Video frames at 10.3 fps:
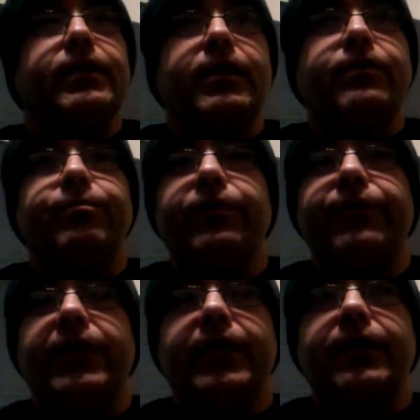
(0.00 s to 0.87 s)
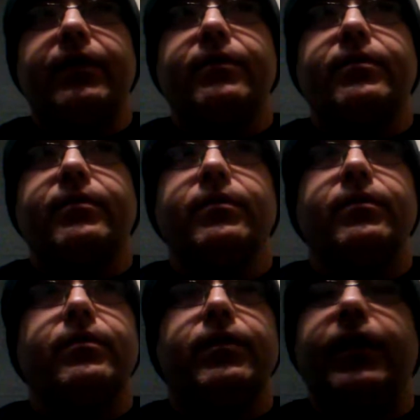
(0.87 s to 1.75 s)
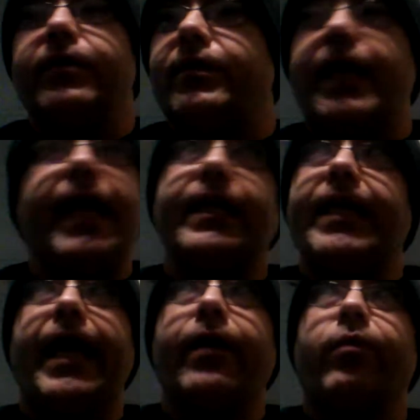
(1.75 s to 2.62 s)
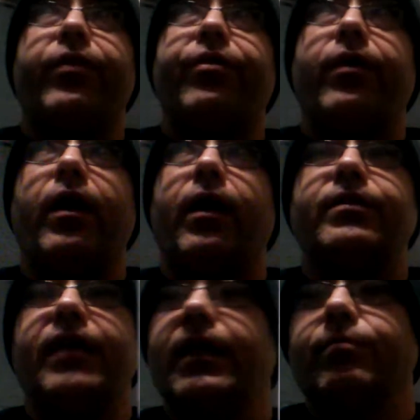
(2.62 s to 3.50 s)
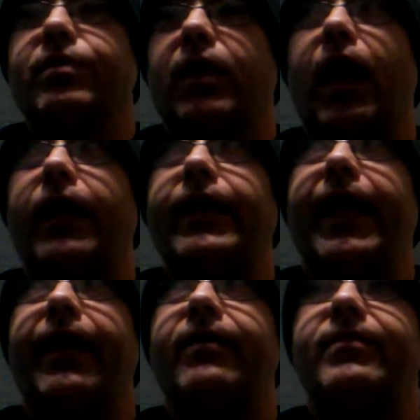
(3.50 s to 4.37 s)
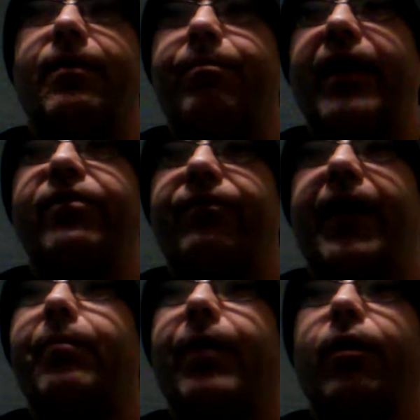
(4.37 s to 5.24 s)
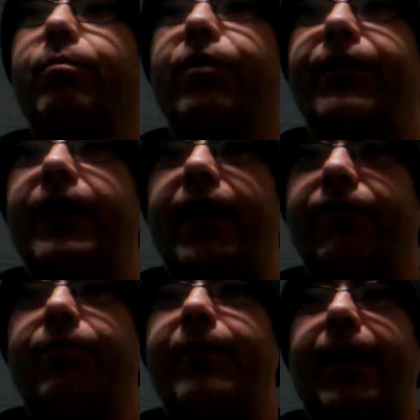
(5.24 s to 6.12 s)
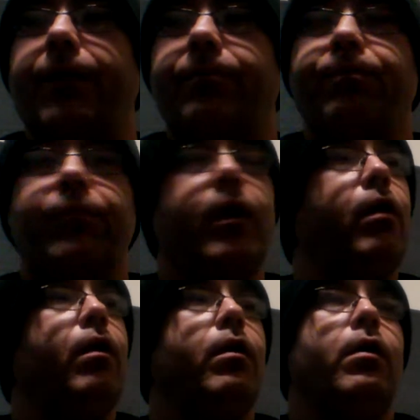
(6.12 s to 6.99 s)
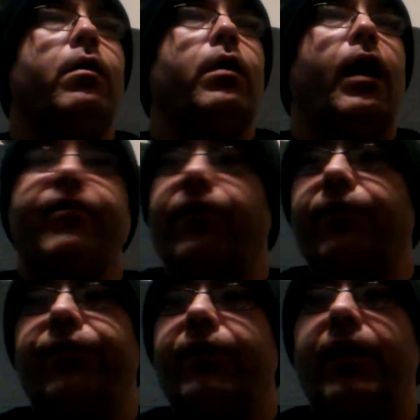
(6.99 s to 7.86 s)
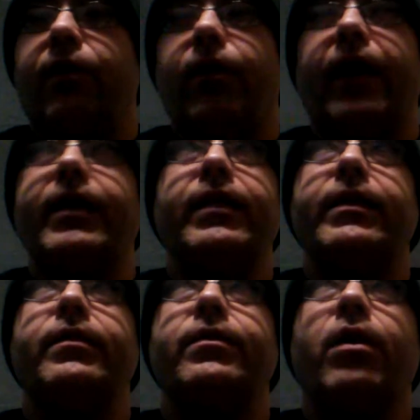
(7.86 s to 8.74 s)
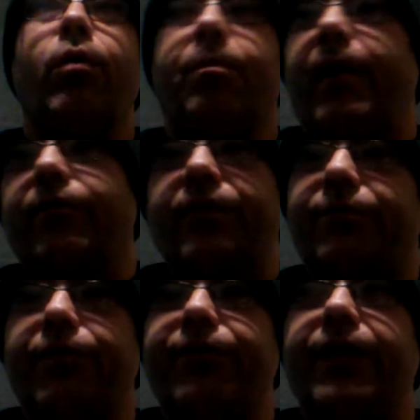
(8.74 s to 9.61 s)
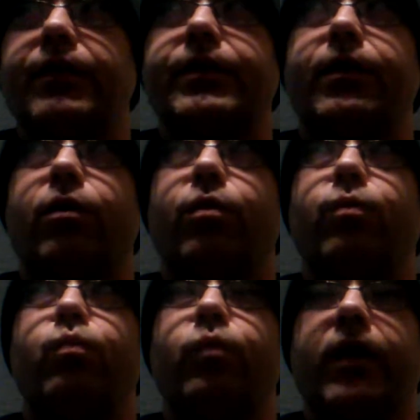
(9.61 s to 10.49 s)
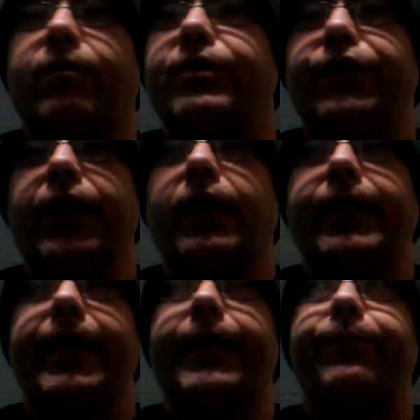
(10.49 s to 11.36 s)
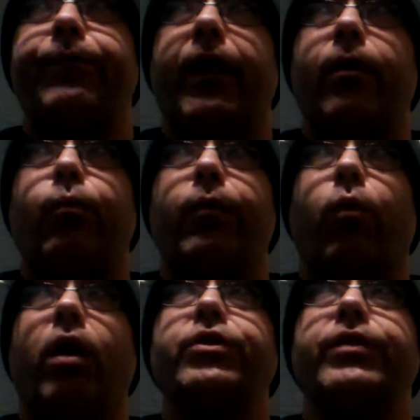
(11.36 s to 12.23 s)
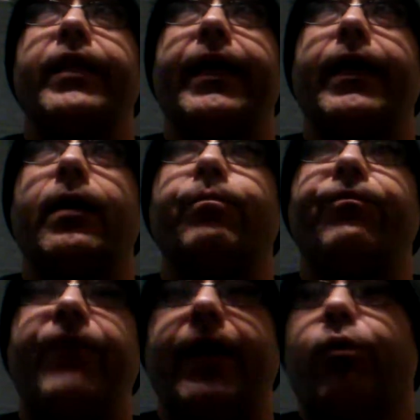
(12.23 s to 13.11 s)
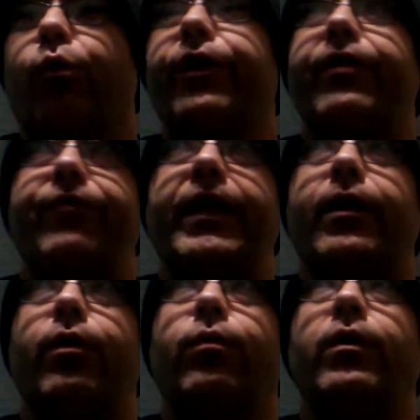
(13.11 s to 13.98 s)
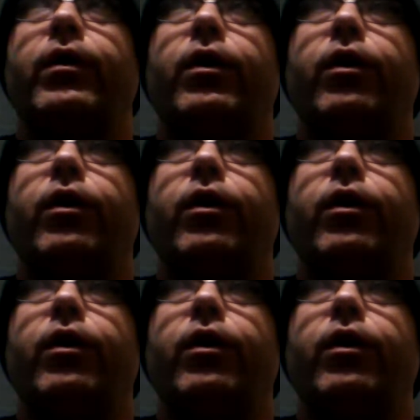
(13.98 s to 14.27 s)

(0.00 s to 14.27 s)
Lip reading: this movie is neck and neck with Salem's Lot as the best vampire movie ever made. I first, I didn't know about this movie until when I was a young kid, and we watched the Fangoria video,